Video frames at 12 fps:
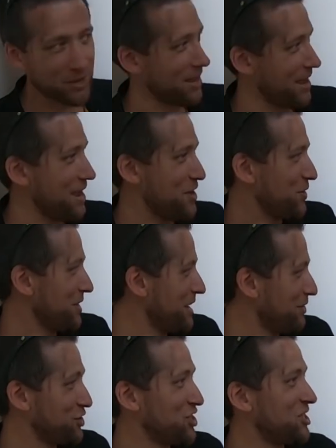Yeah, you can
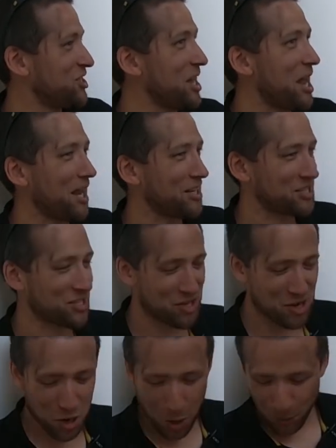have six.
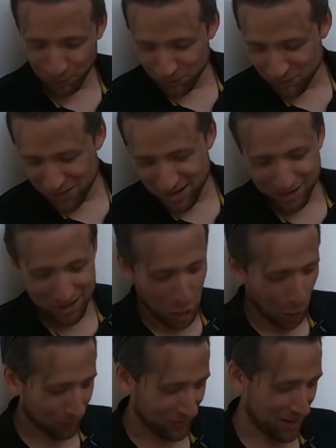
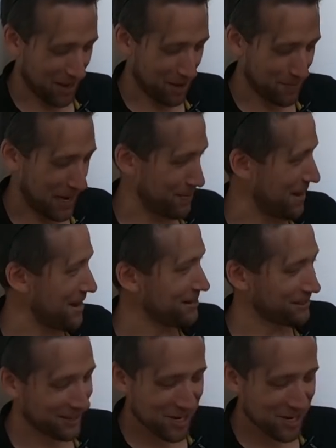Yeah, baby.